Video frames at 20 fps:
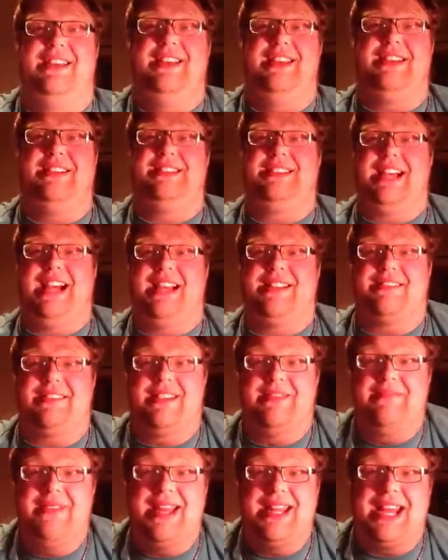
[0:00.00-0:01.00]

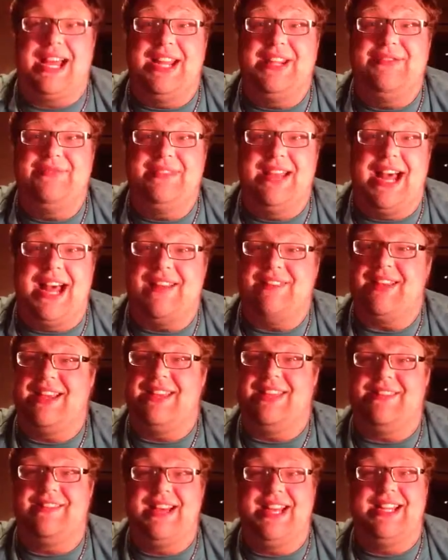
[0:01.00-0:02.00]
Exactly. Man, I do not
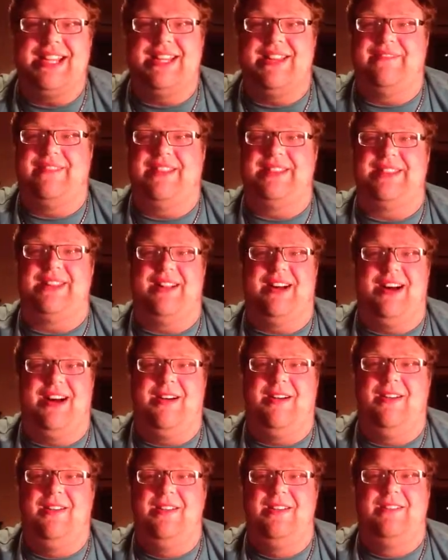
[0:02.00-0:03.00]
like the lighting of this at
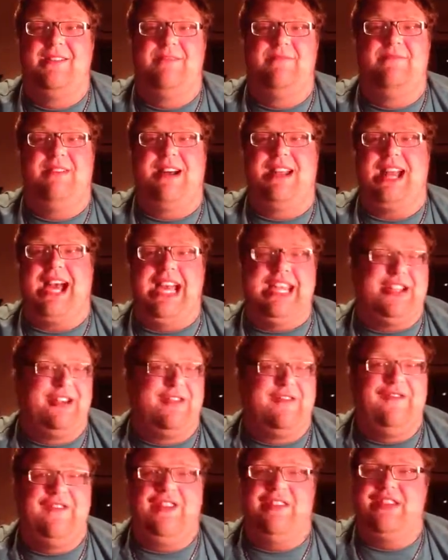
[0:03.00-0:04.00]
all, but I
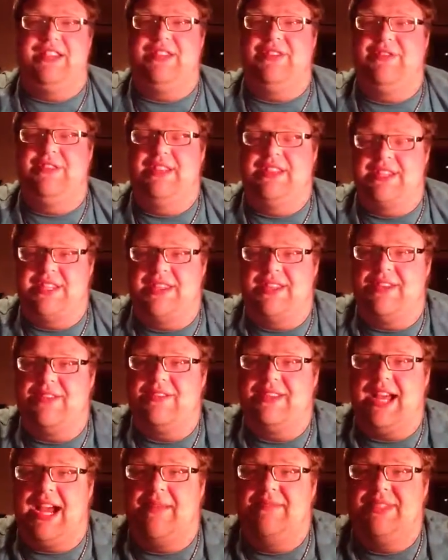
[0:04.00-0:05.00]
don't feel like doing this a
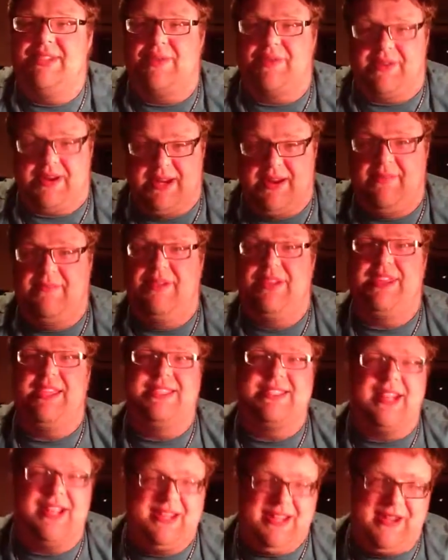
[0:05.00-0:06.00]
third time, so we're going to put
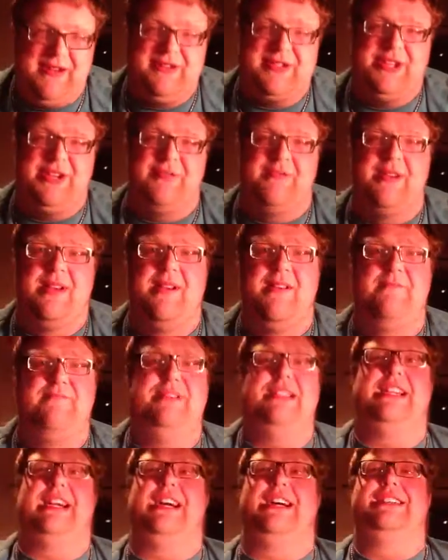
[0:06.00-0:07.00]
this on YouTube,
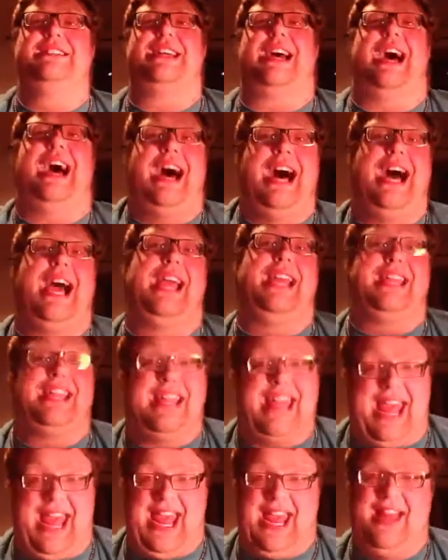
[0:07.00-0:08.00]
because I
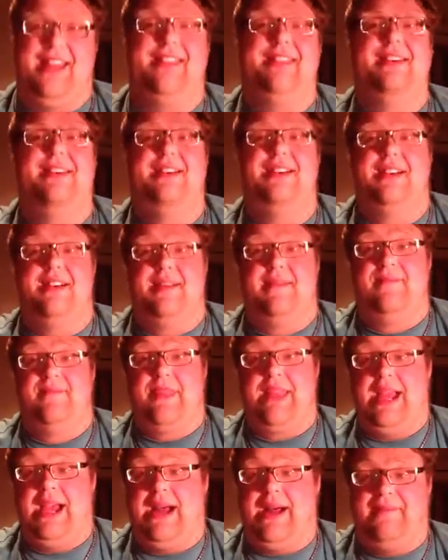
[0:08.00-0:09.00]
can.
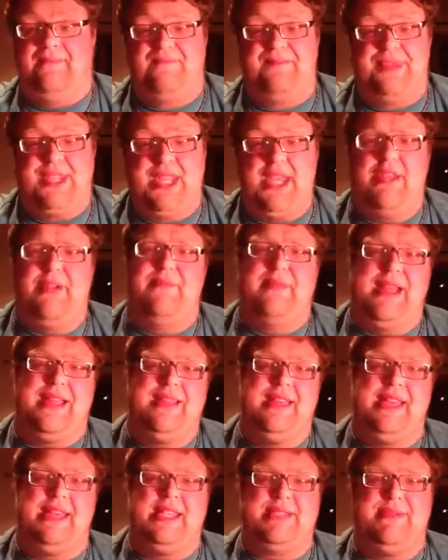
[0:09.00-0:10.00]
The other big
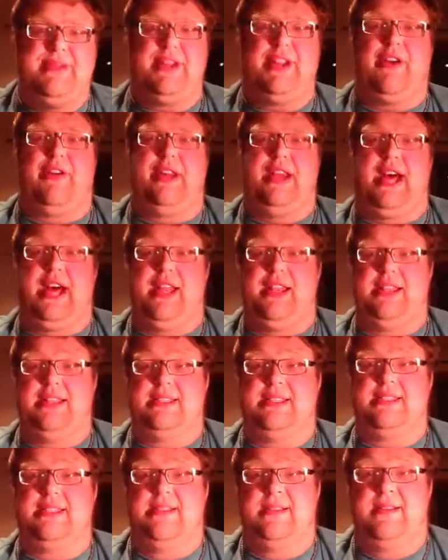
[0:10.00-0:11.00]
thing that's been going on
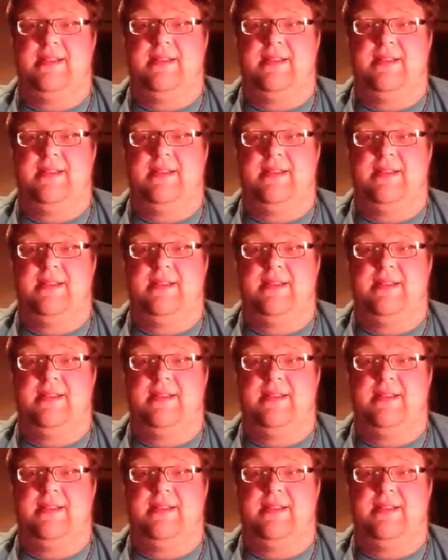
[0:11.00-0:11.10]
is